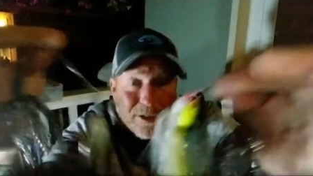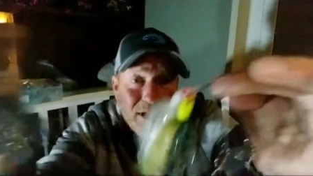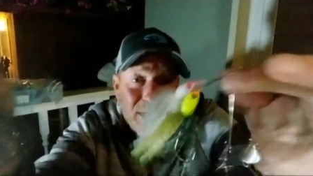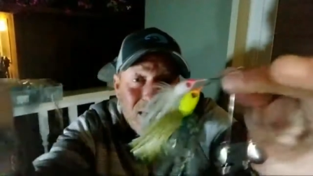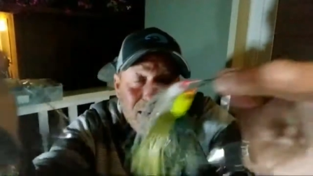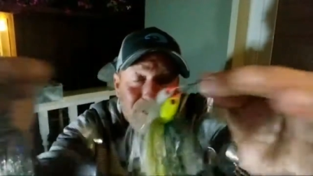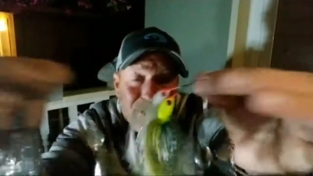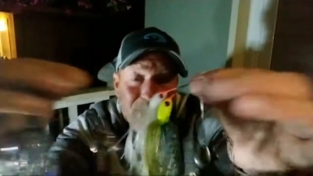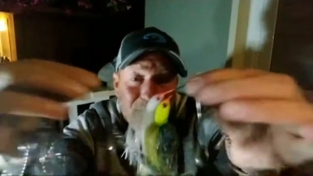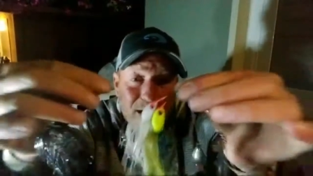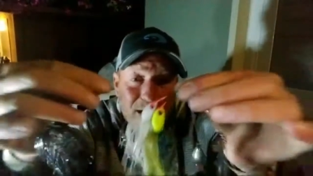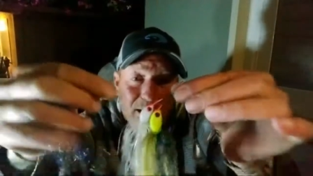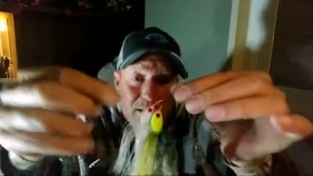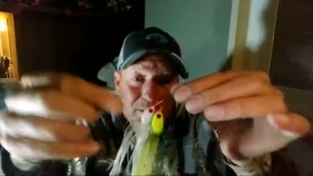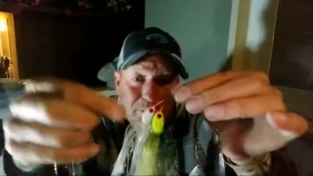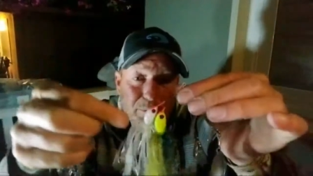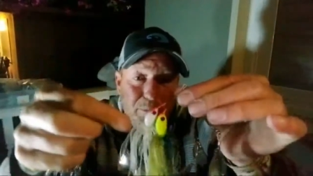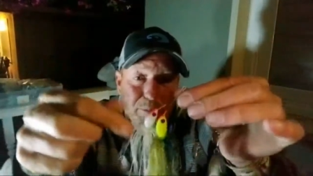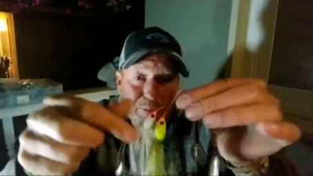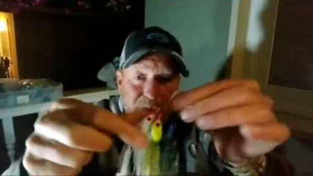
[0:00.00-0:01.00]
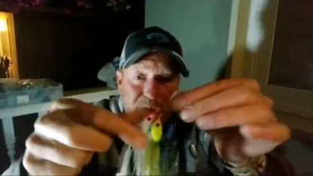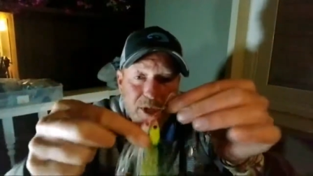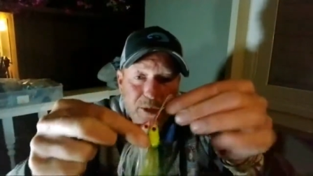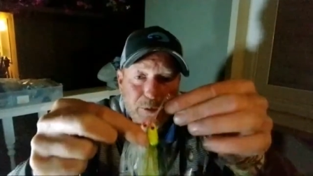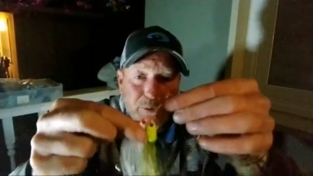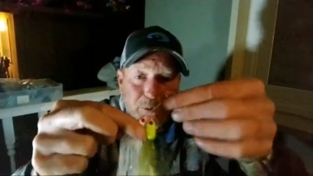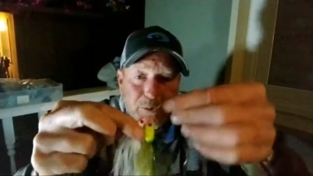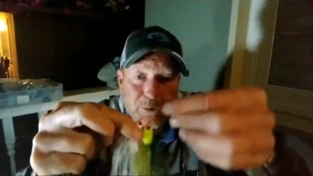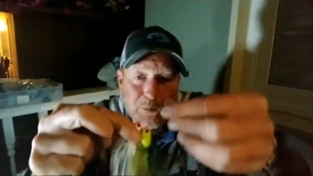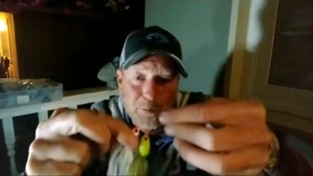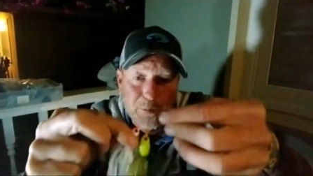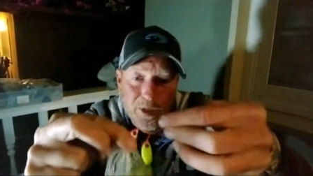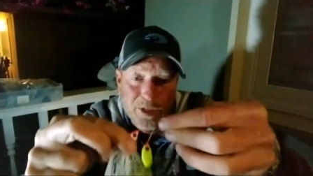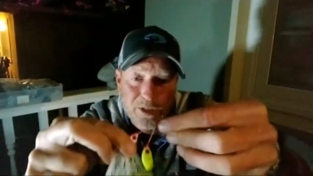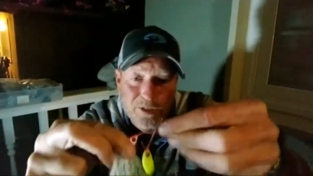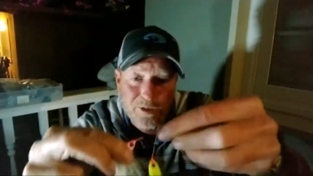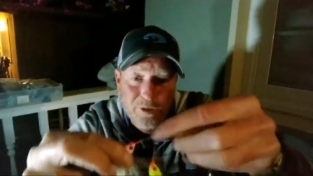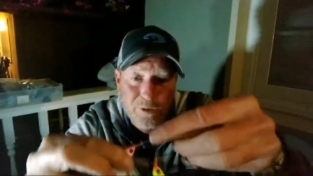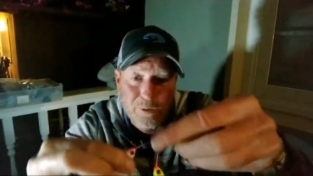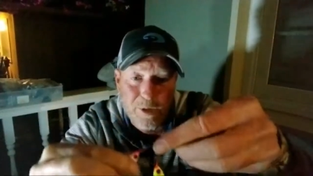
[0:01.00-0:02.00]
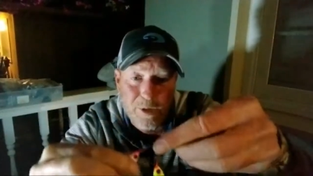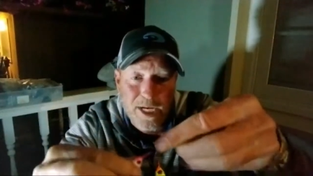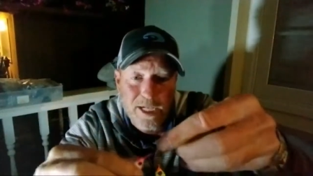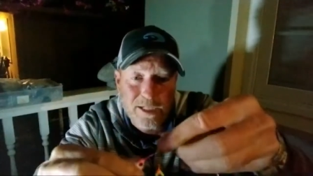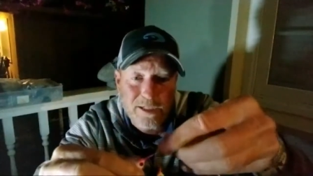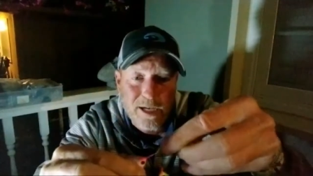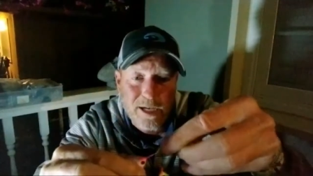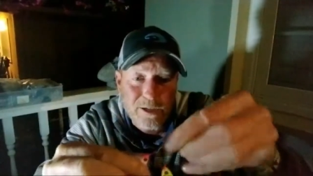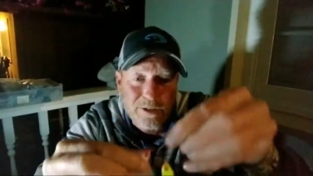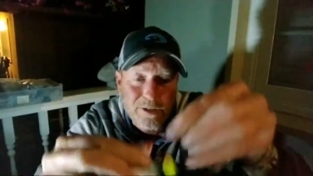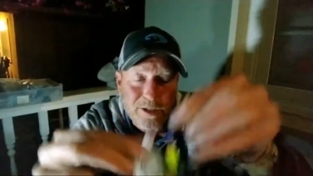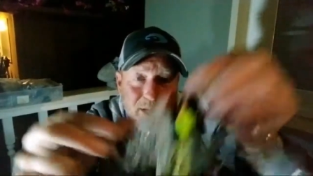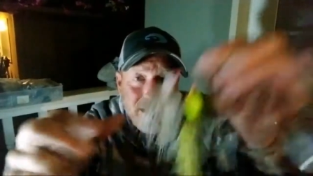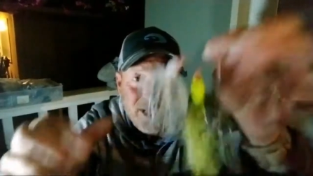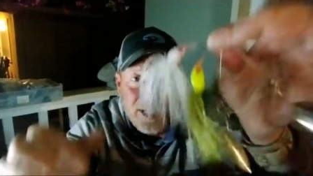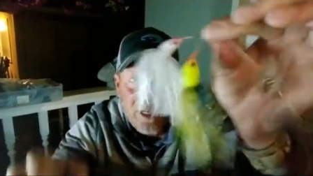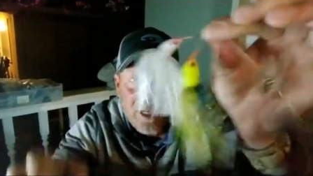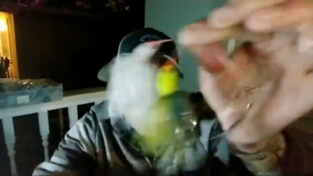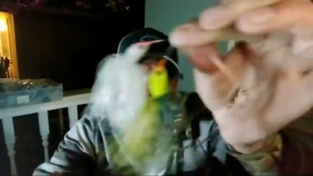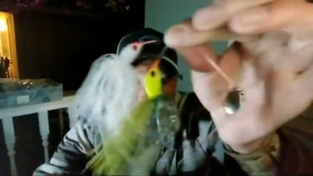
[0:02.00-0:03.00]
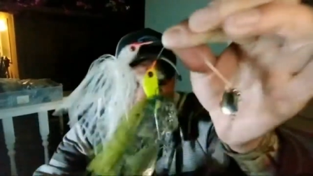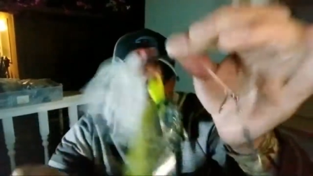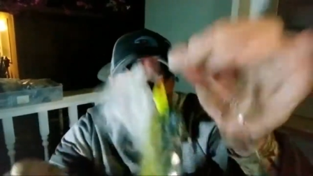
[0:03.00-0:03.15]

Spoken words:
I don't think I said, but this is 3/8 ounce head.